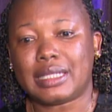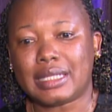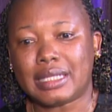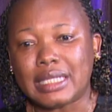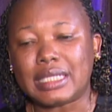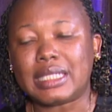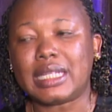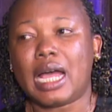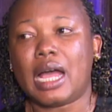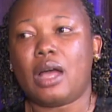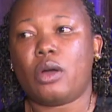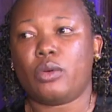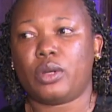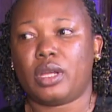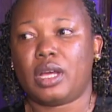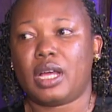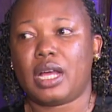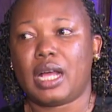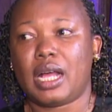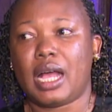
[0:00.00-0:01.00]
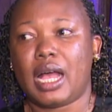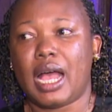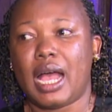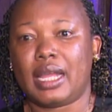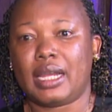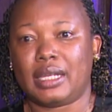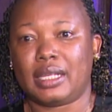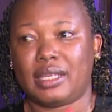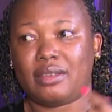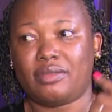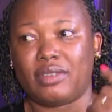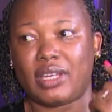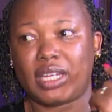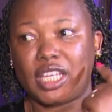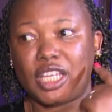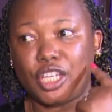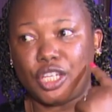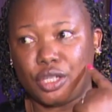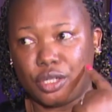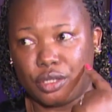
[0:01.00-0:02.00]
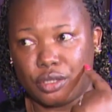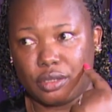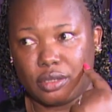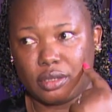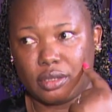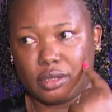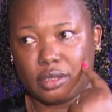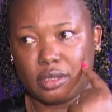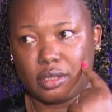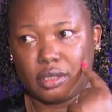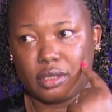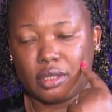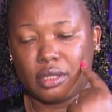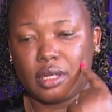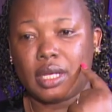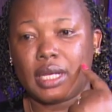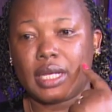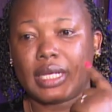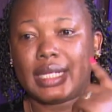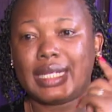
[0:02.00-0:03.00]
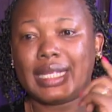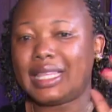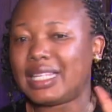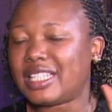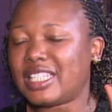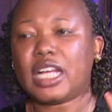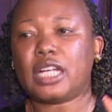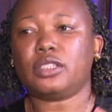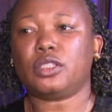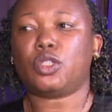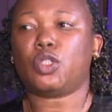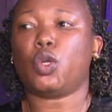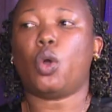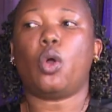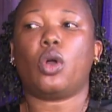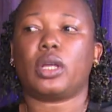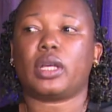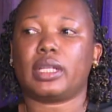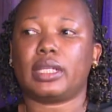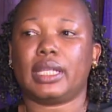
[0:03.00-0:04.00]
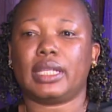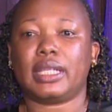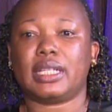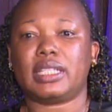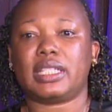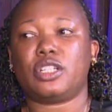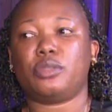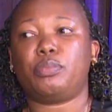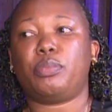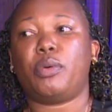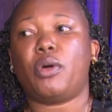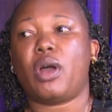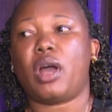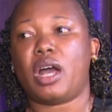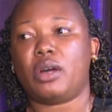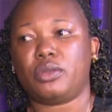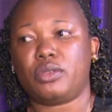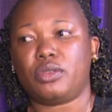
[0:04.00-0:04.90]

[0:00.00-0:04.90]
sit down and give an ear. Let the child talk, let the child pour